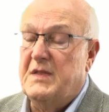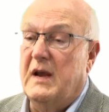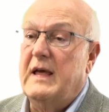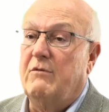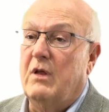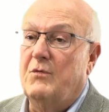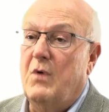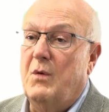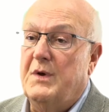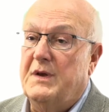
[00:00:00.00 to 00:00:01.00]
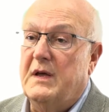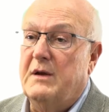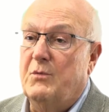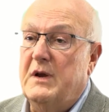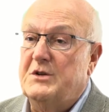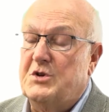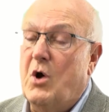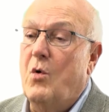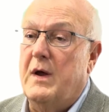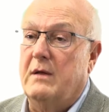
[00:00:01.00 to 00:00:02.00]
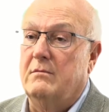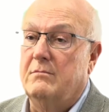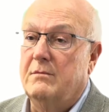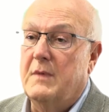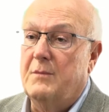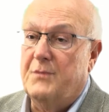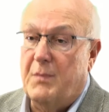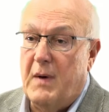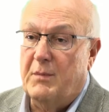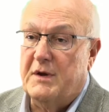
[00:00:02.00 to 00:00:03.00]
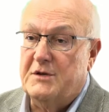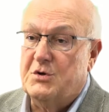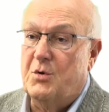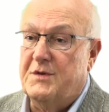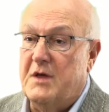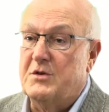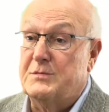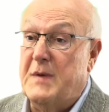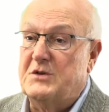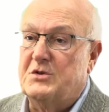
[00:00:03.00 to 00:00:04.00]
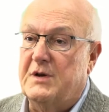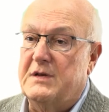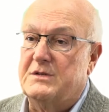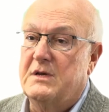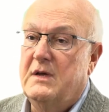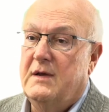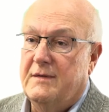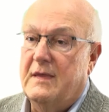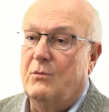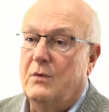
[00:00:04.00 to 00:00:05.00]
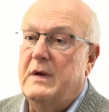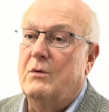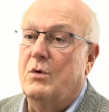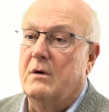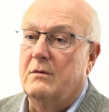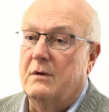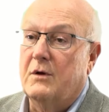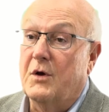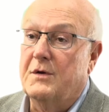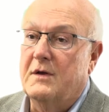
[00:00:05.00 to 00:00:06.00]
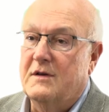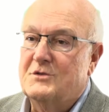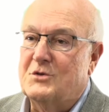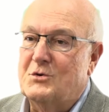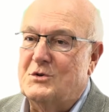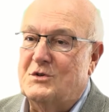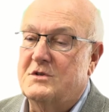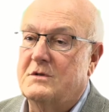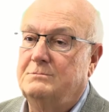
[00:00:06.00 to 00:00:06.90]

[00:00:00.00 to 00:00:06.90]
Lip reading: the level of what we did and really showing the public, showing the other specialties that we were good surgeons.